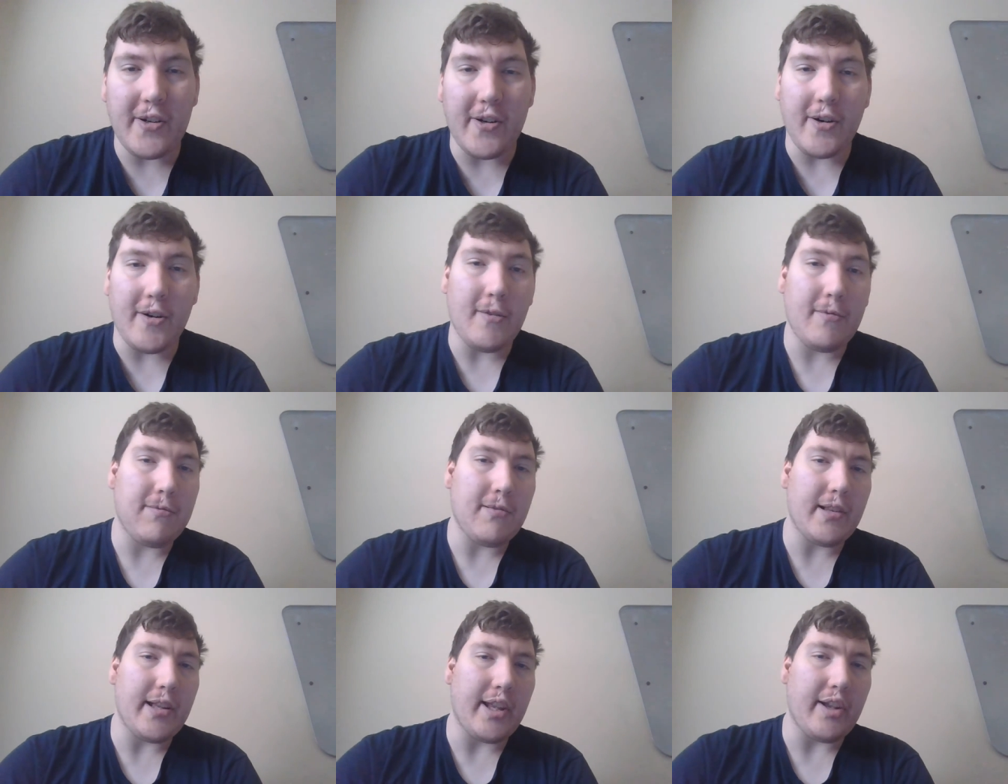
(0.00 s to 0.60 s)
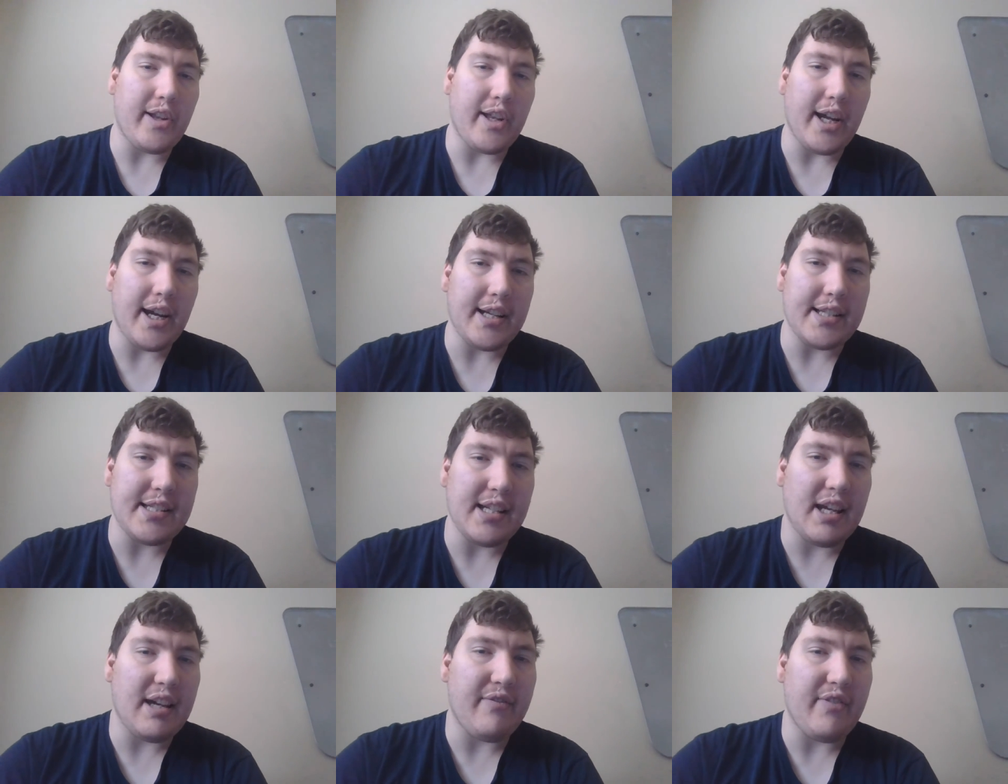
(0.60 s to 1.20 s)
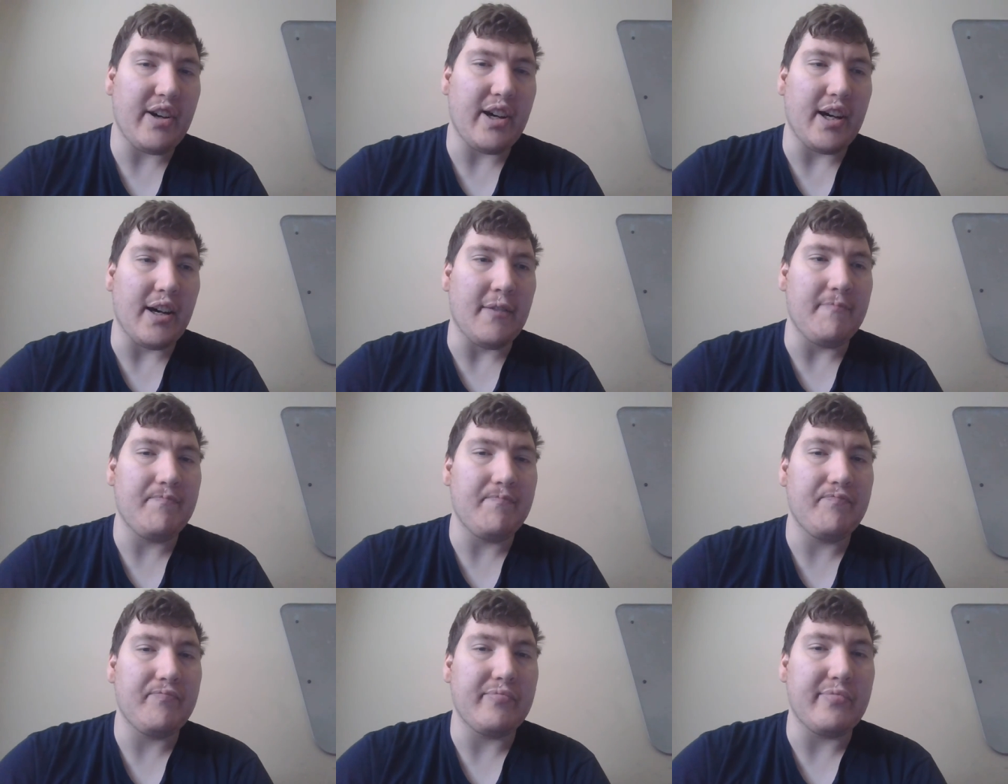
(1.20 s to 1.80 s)
Hopefully you guys have a
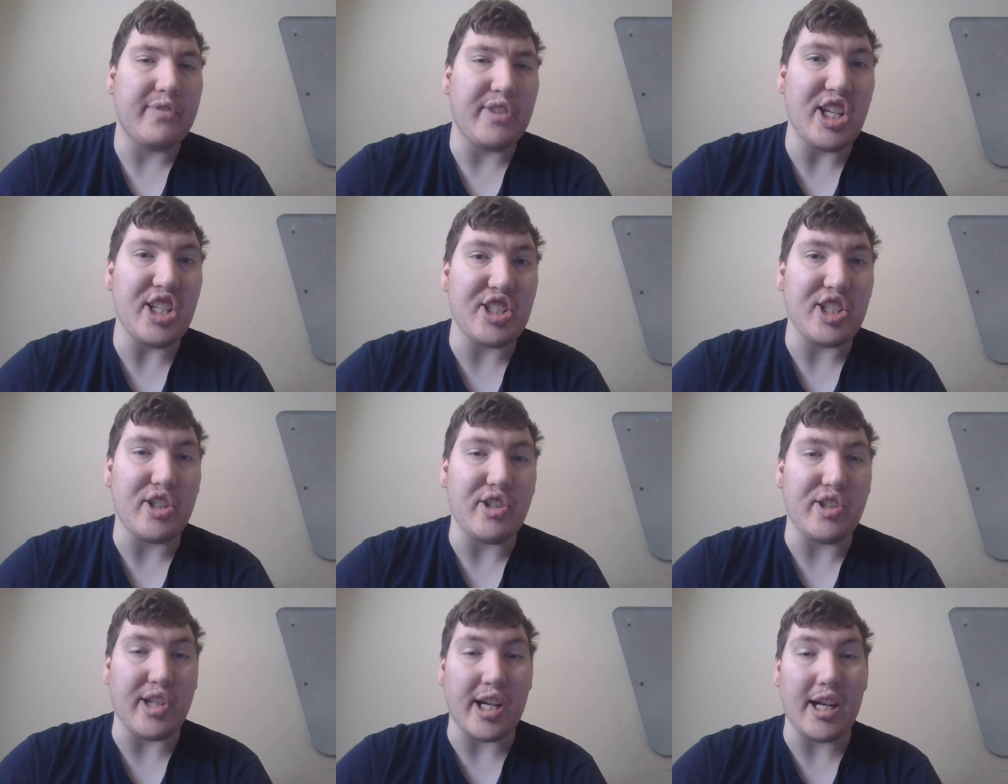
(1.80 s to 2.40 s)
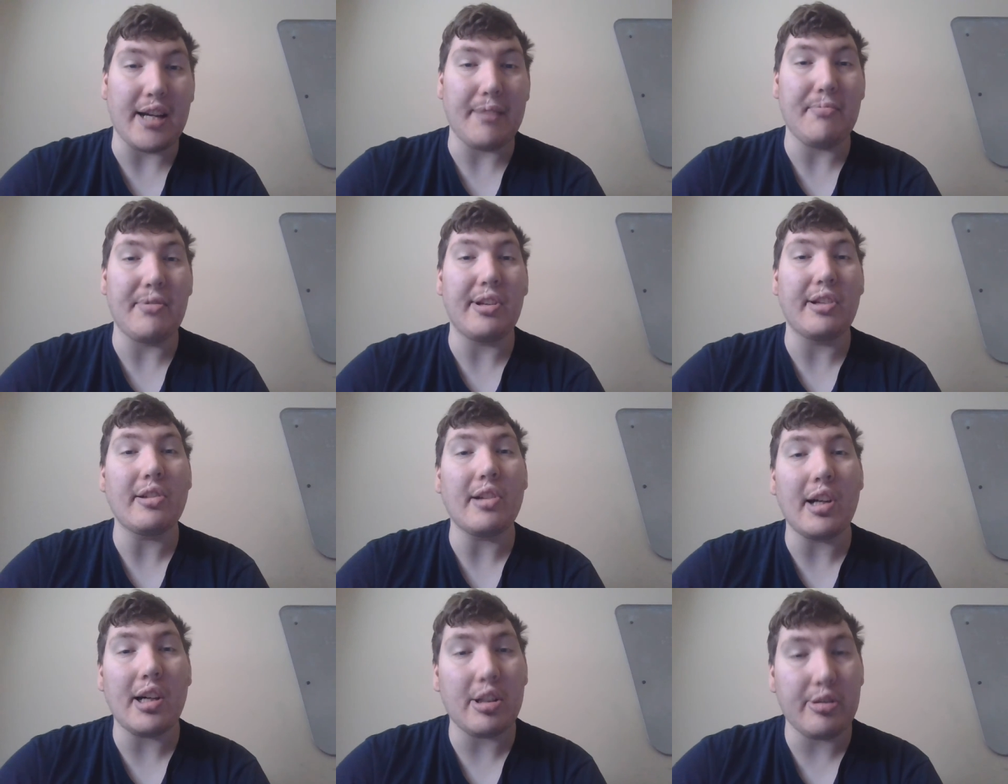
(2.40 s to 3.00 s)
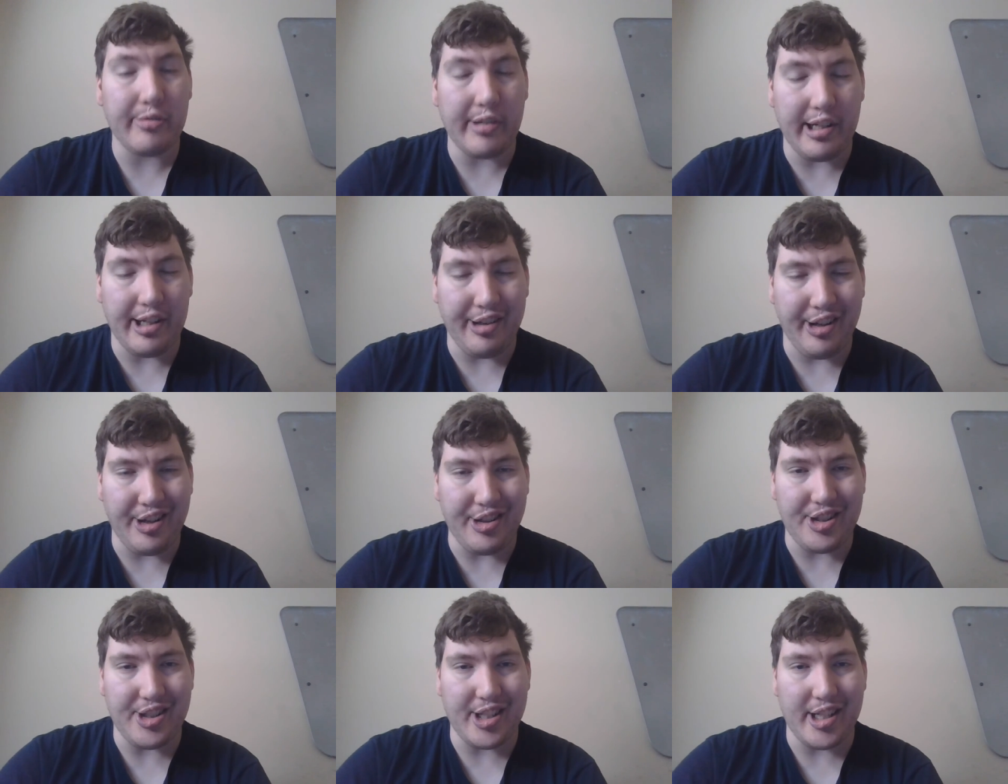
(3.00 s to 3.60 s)
decent time in the long run
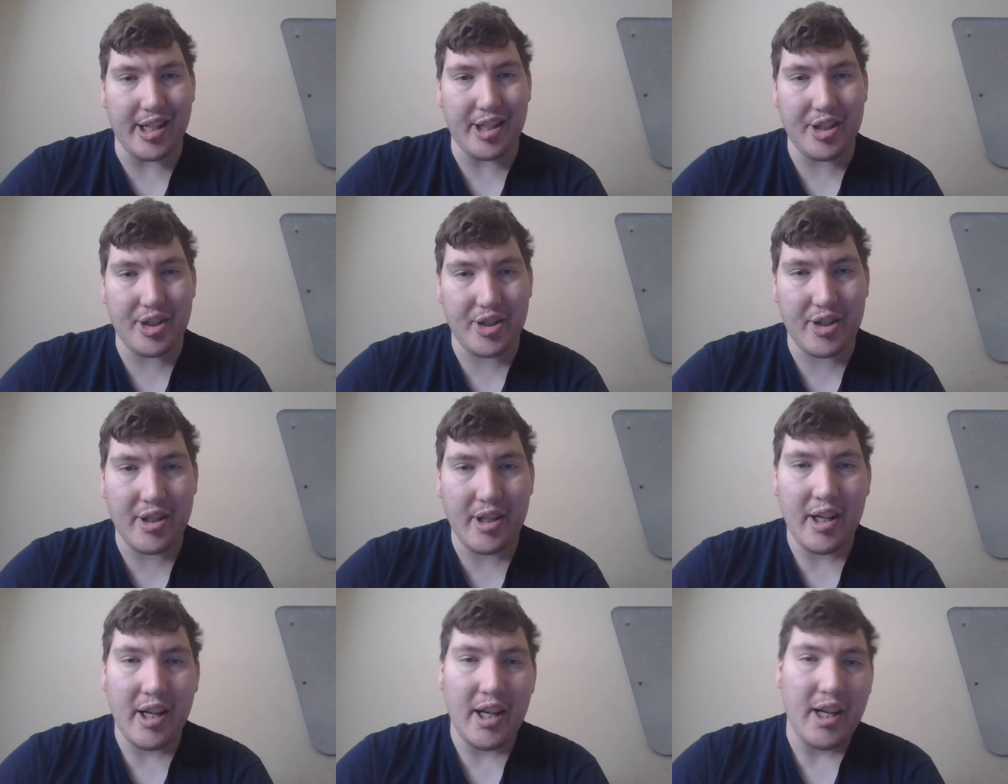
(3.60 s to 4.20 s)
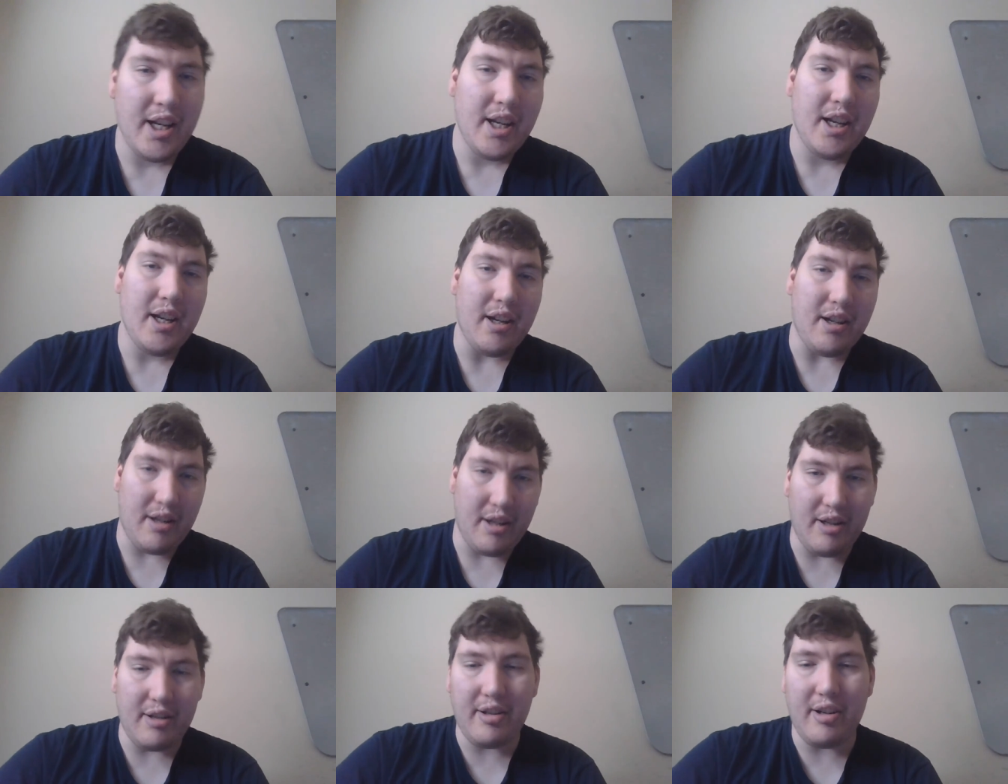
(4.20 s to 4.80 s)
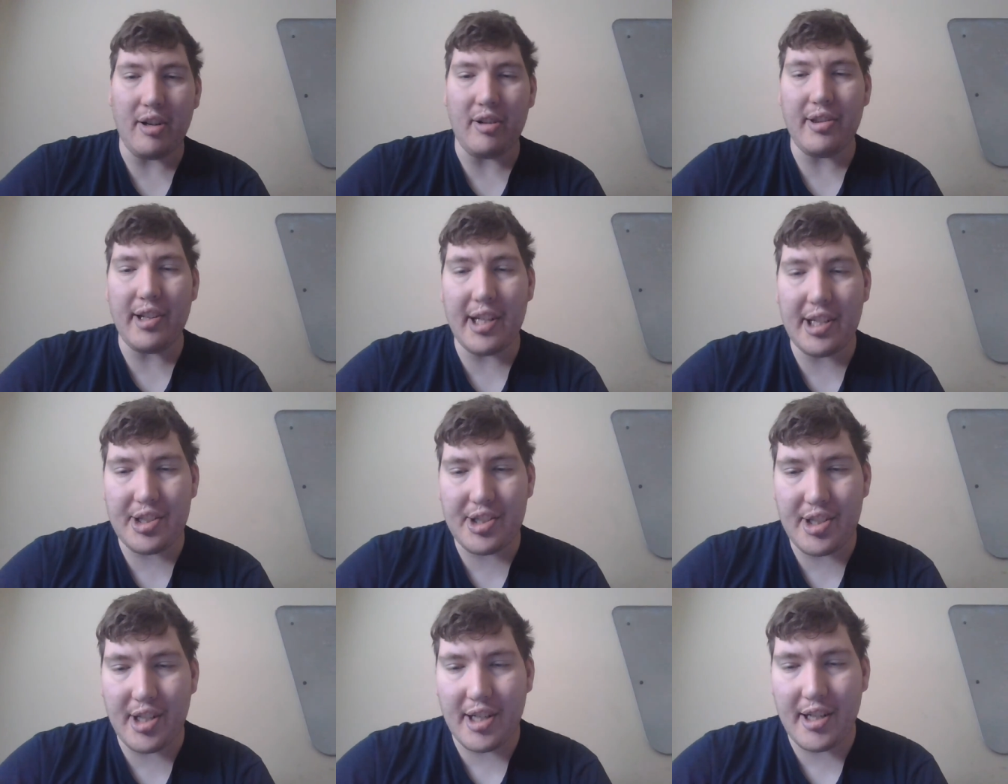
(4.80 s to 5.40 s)
and such. And until
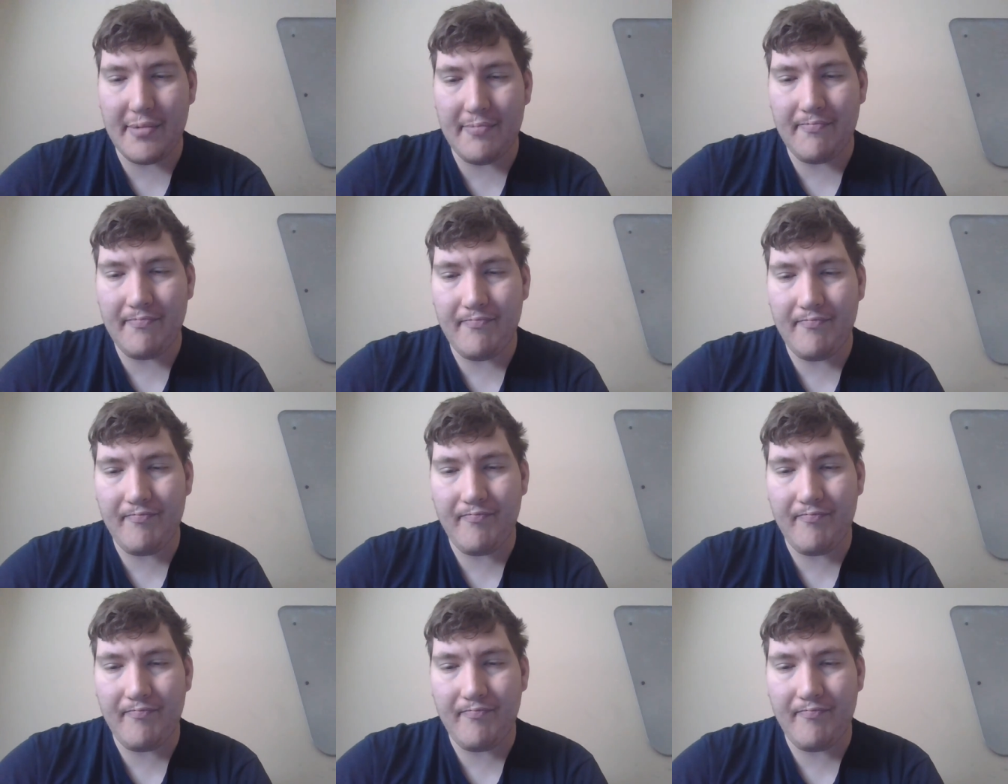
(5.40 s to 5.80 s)
next time,